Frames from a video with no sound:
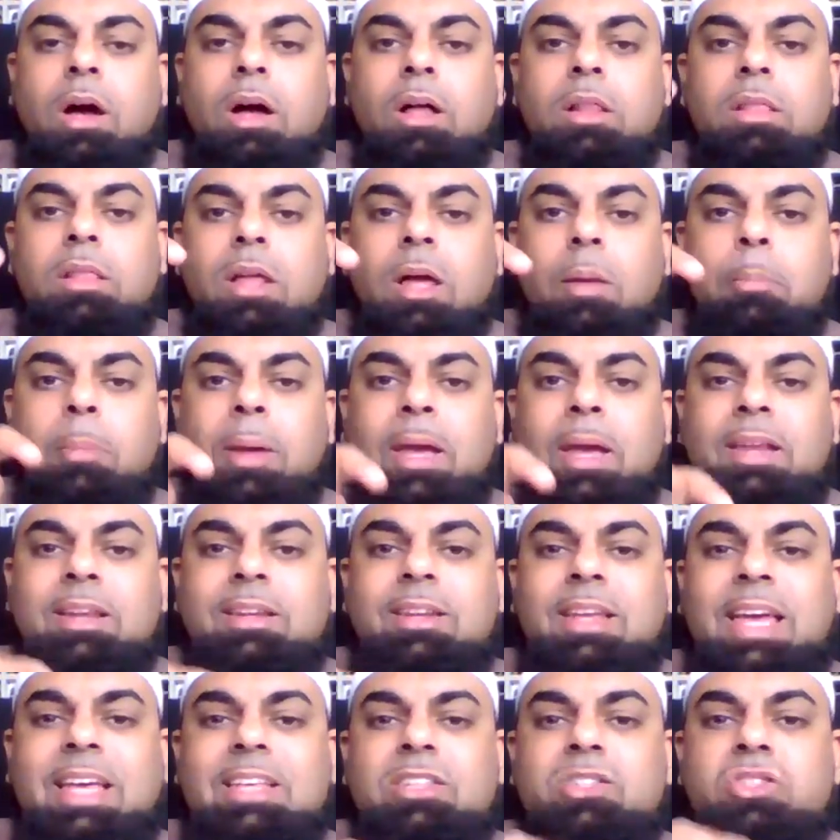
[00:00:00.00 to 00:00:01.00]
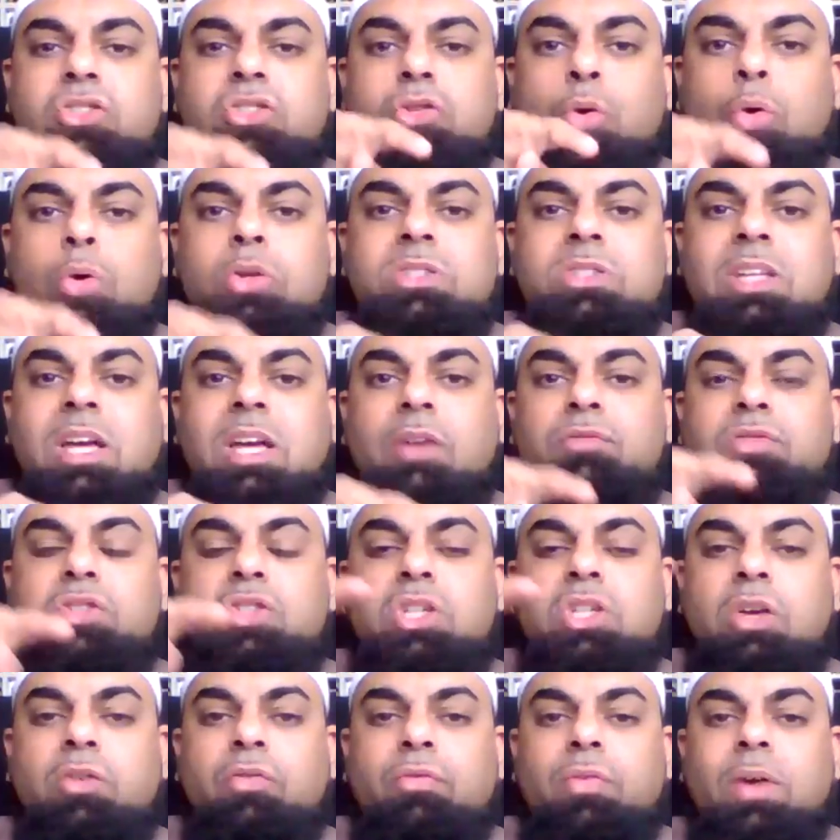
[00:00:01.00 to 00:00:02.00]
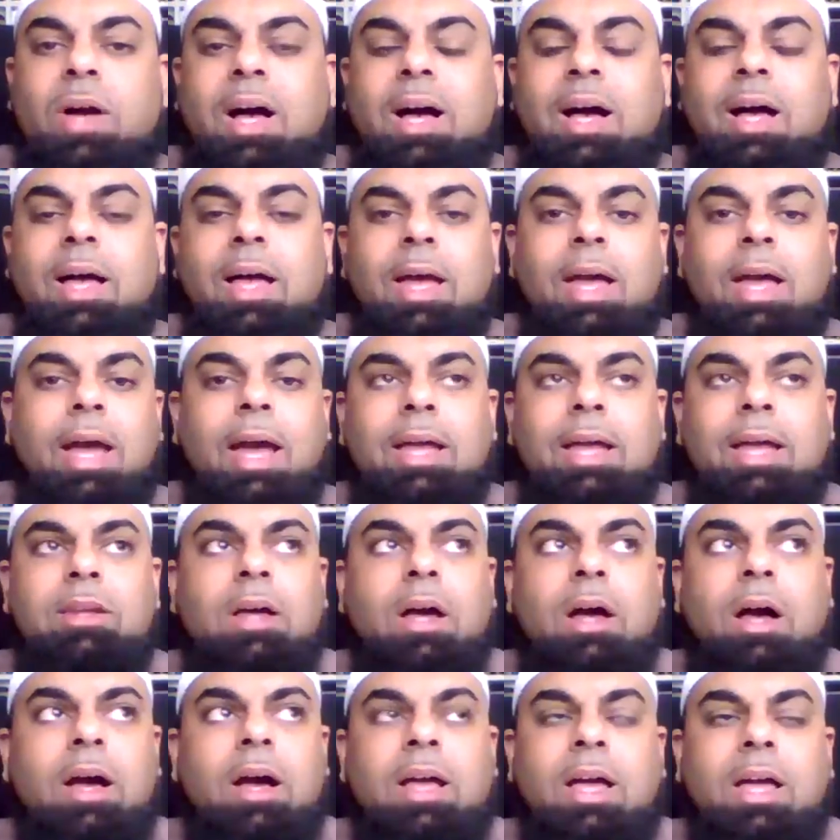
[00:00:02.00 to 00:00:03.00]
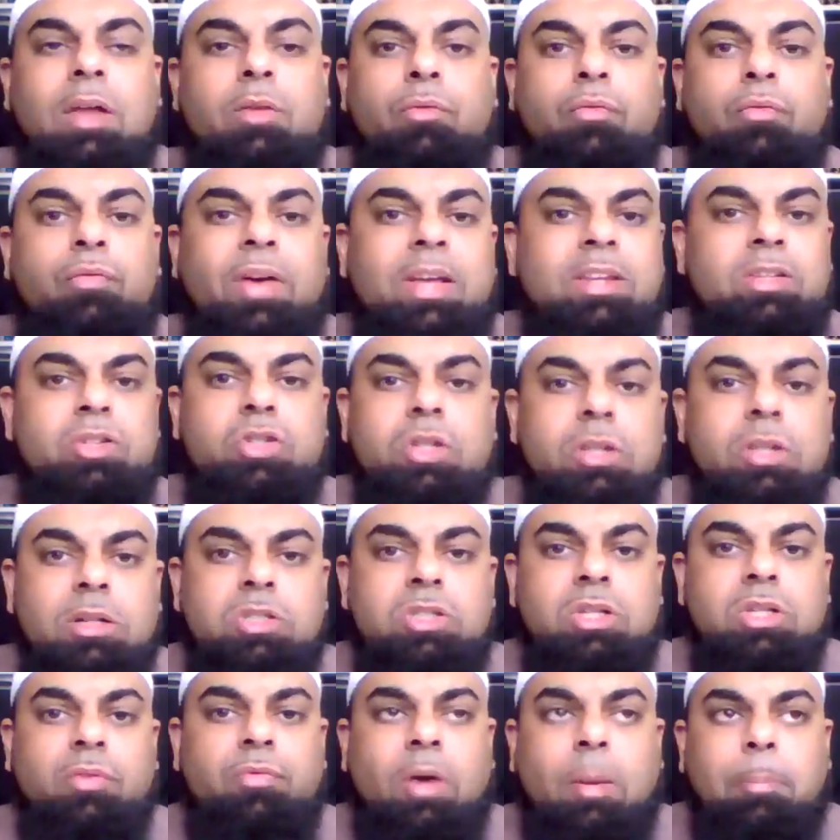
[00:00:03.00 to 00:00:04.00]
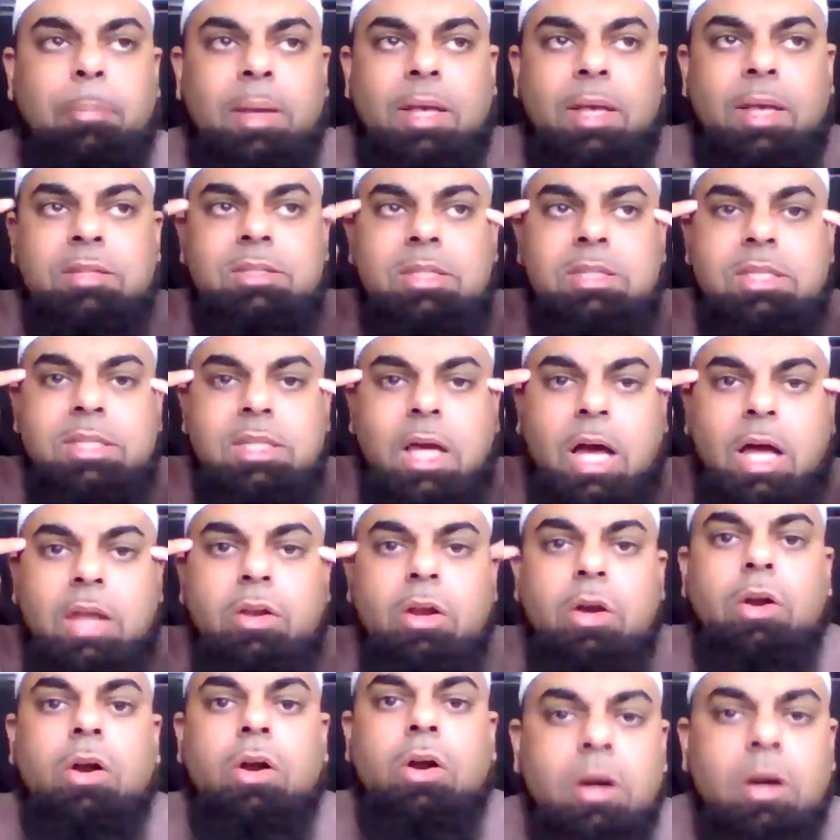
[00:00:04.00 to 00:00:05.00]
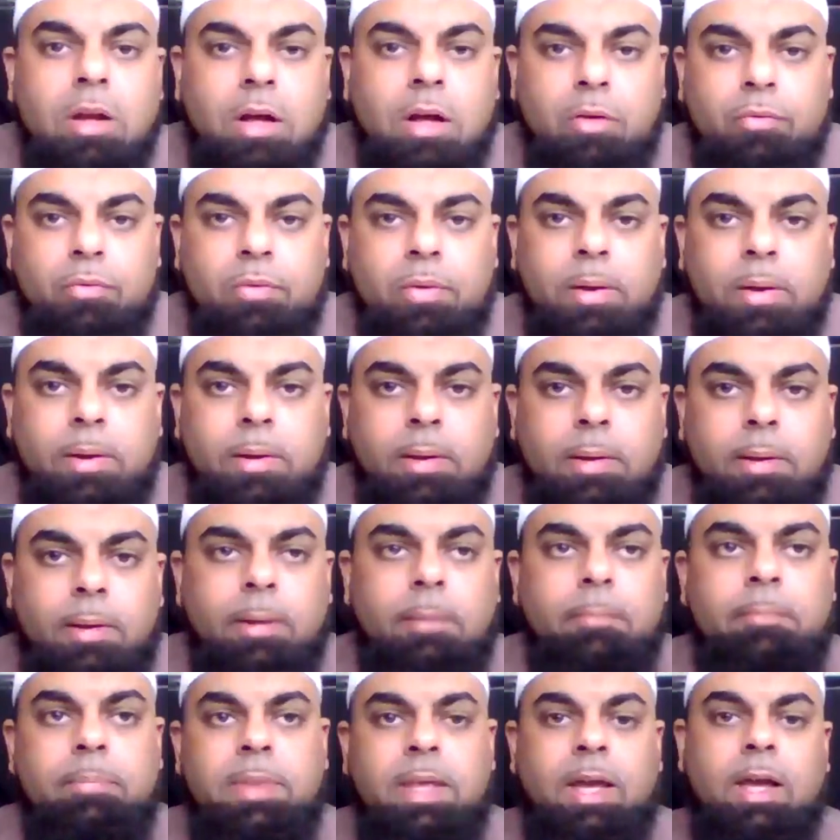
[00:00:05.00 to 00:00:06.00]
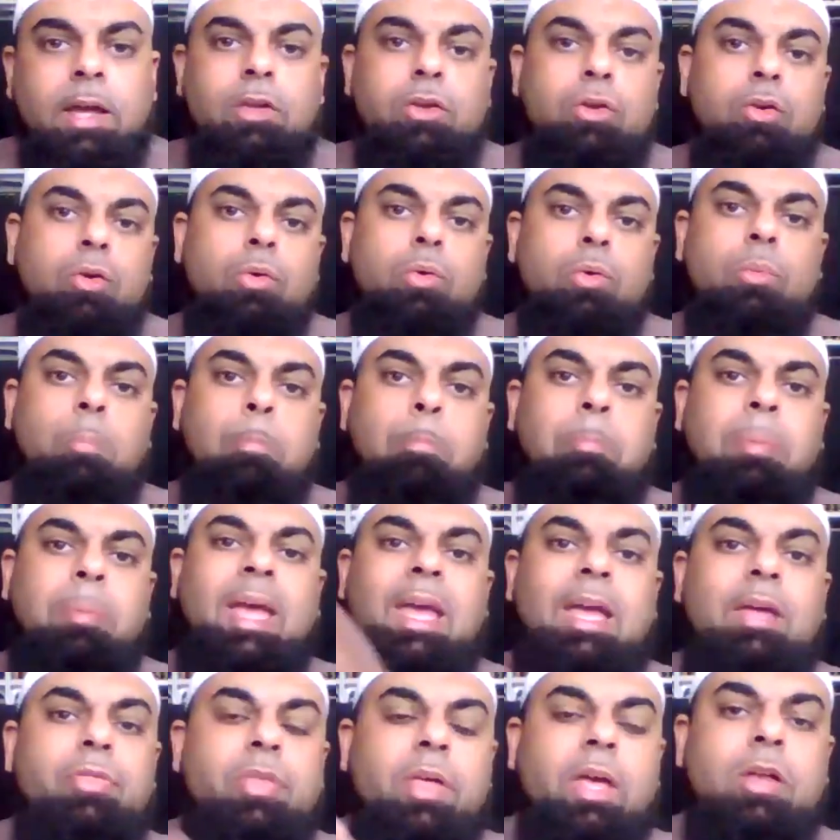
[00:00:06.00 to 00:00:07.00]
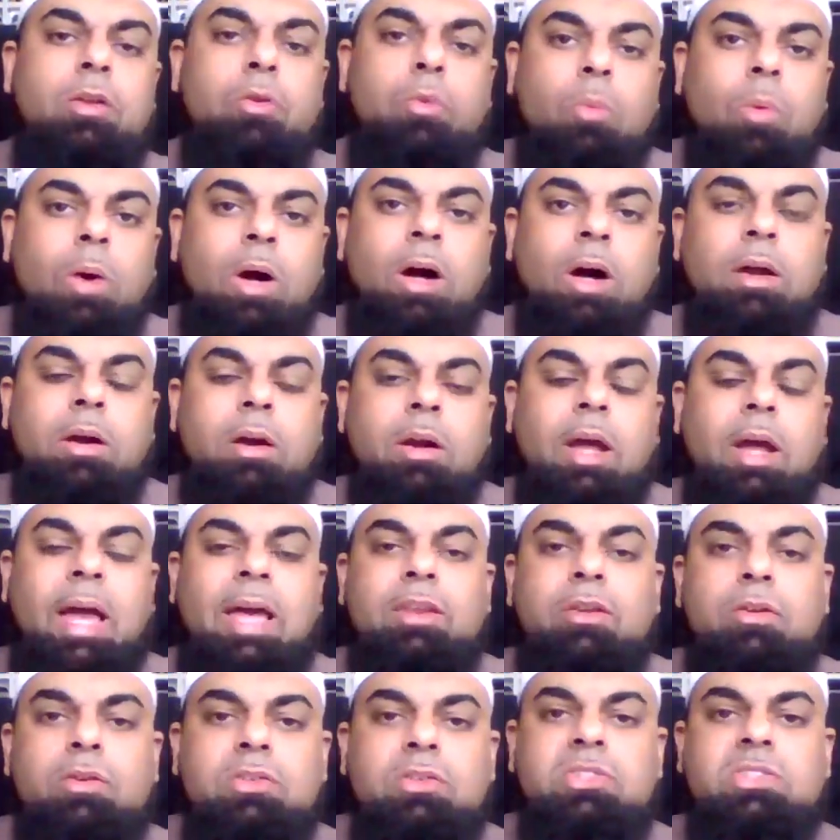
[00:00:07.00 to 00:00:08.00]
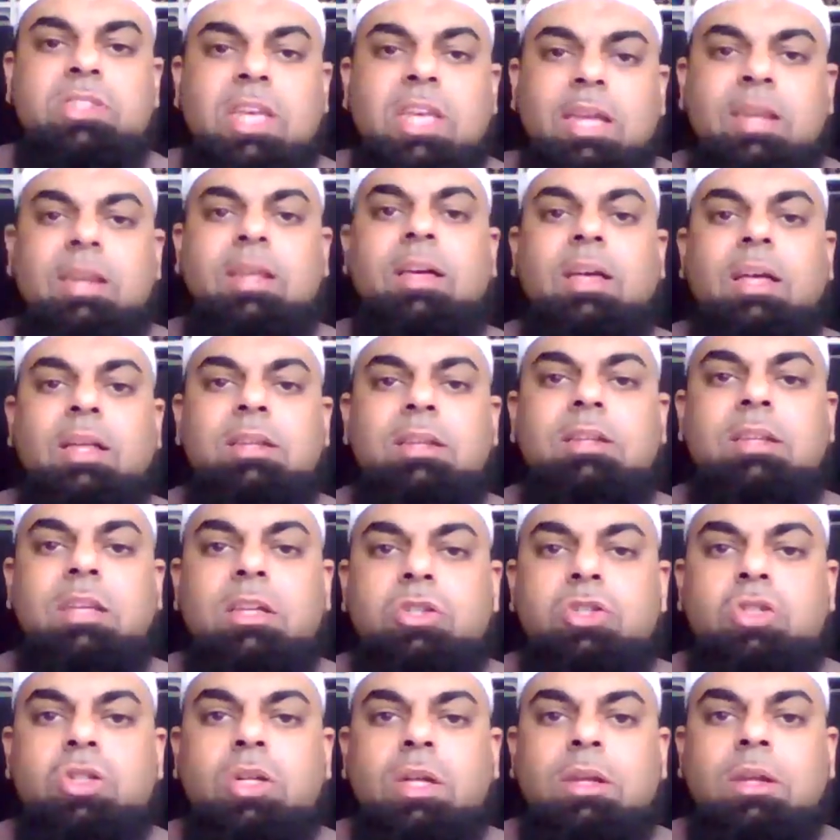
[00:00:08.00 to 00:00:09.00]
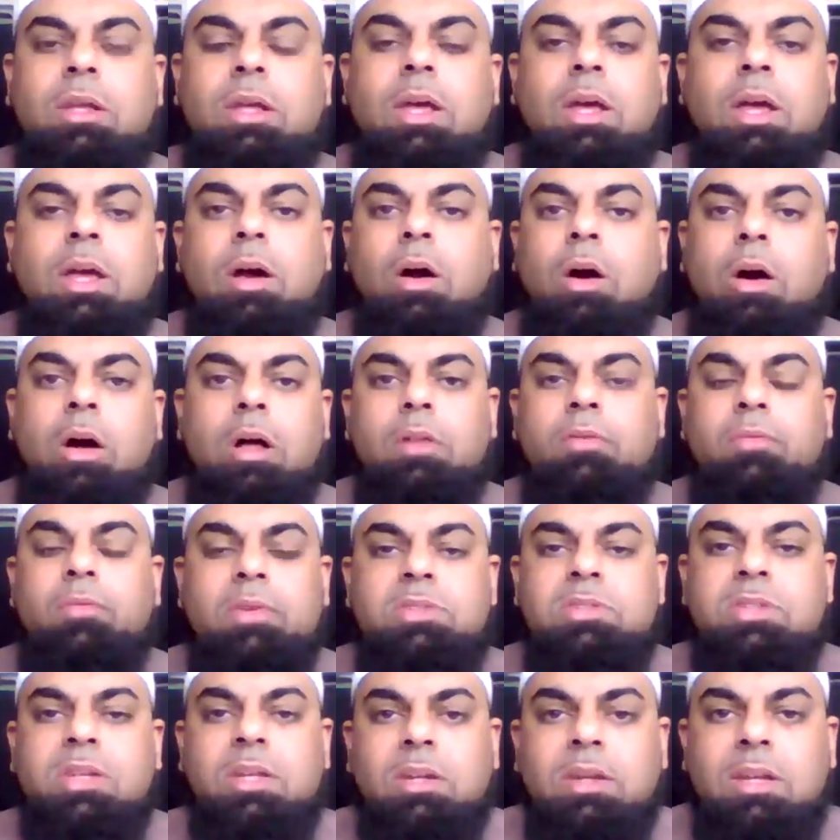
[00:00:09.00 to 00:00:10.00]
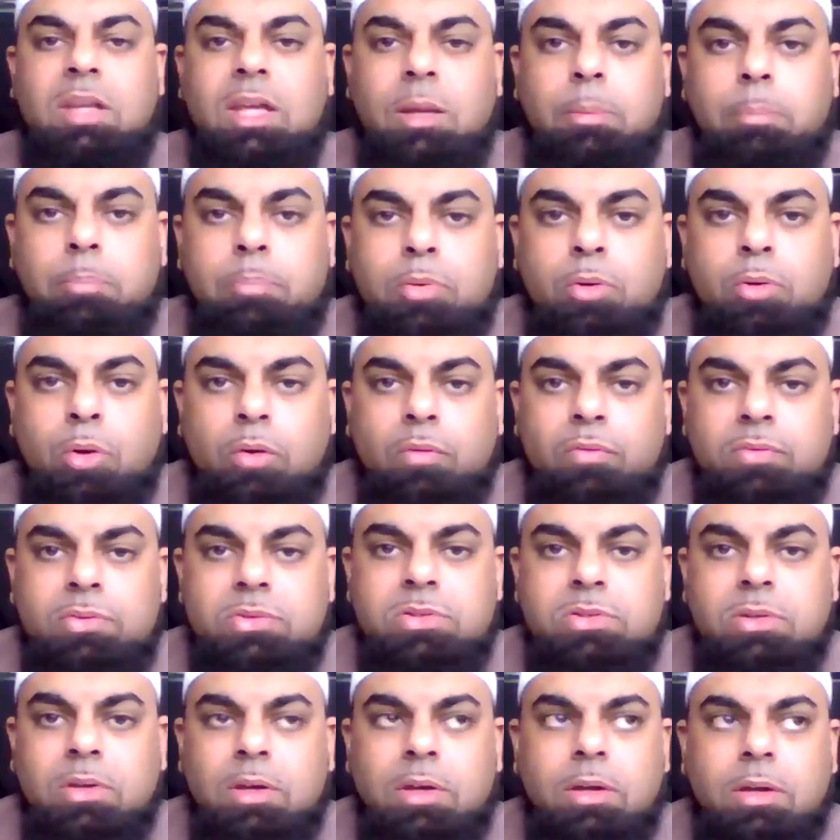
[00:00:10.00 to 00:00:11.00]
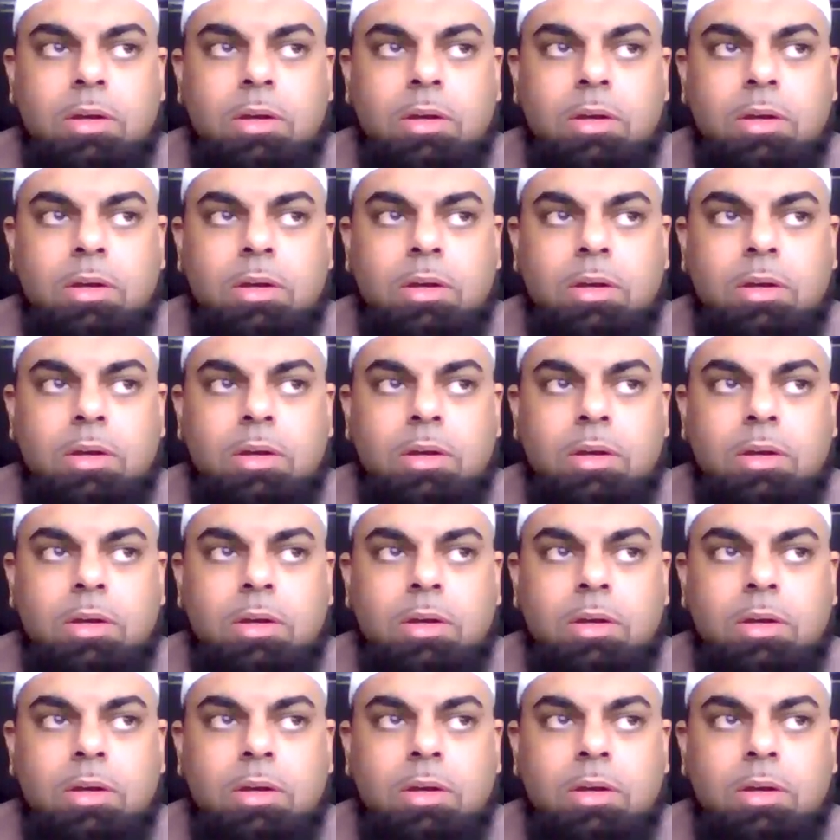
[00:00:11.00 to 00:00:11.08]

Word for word: Allah made it a source of shifa and not a conventional shifa because this is unheard of that you bathe in water and your skin condition all of a sudden improves.